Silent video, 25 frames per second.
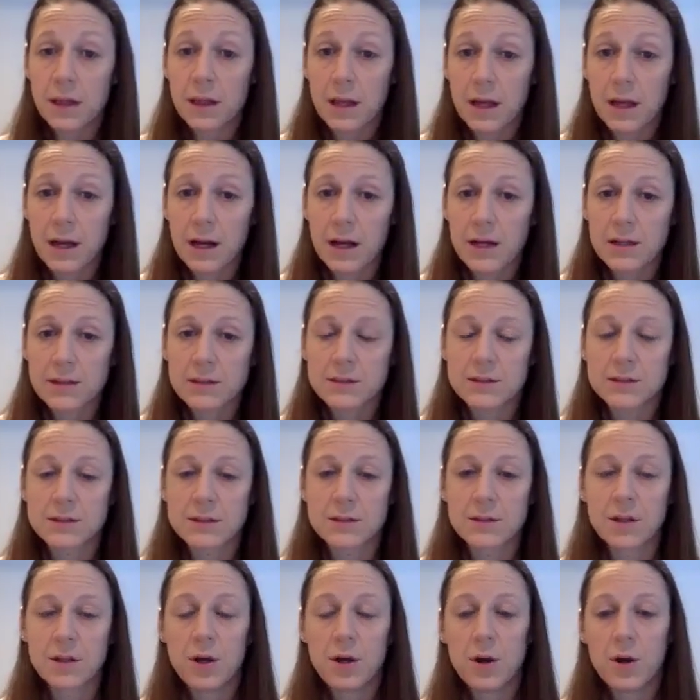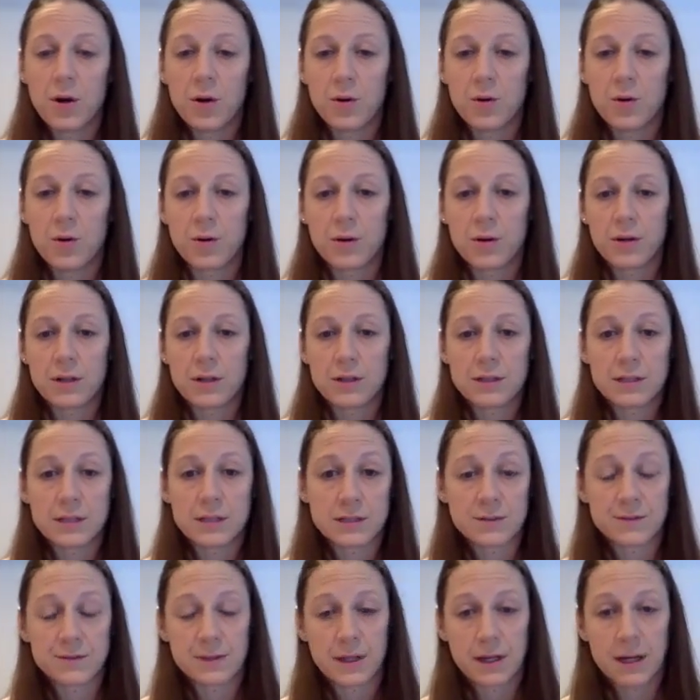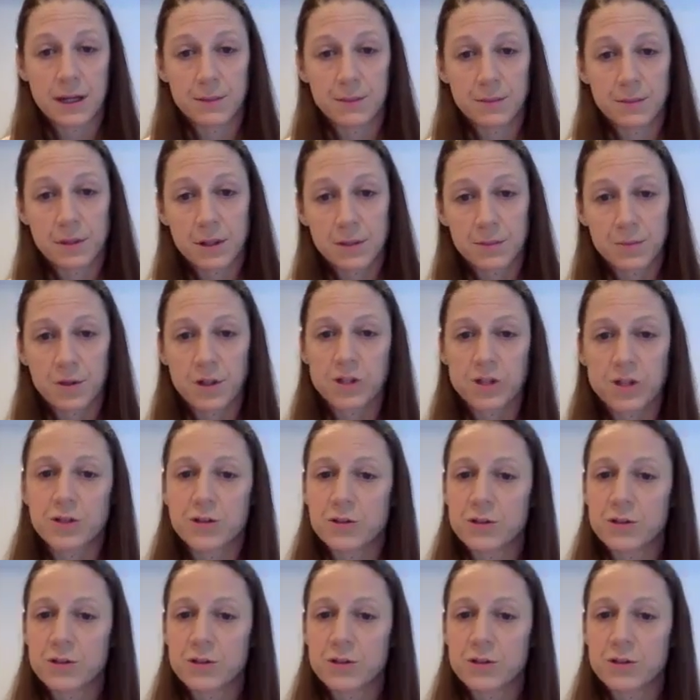clots or excessively high blood pressure.